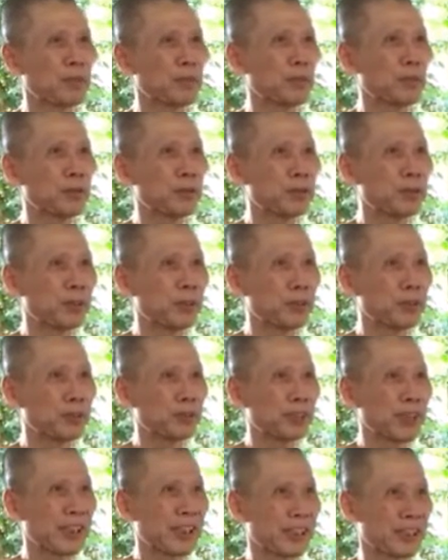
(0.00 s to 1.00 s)
their
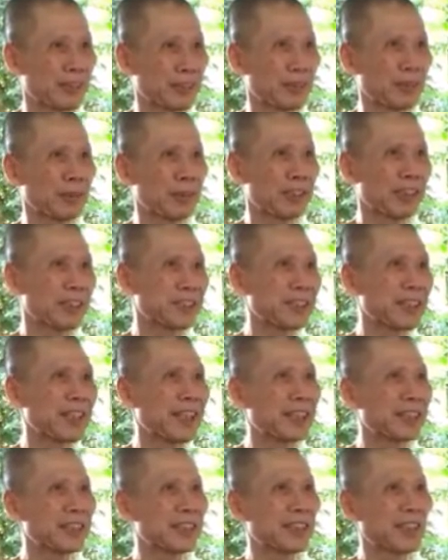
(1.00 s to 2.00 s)
sadness arises from
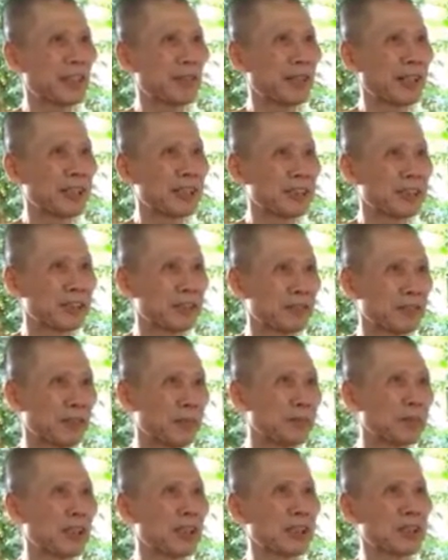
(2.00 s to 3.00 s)
not wanting the
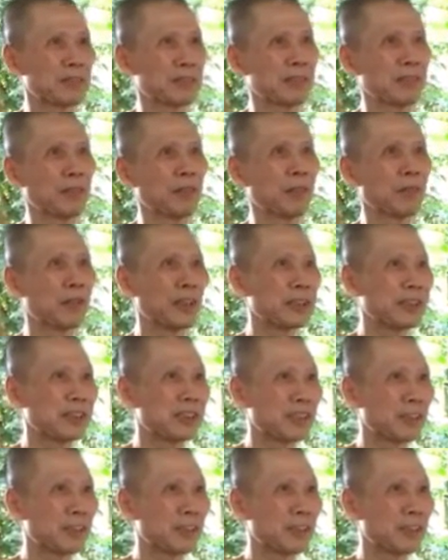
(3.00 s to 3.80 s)
body to die,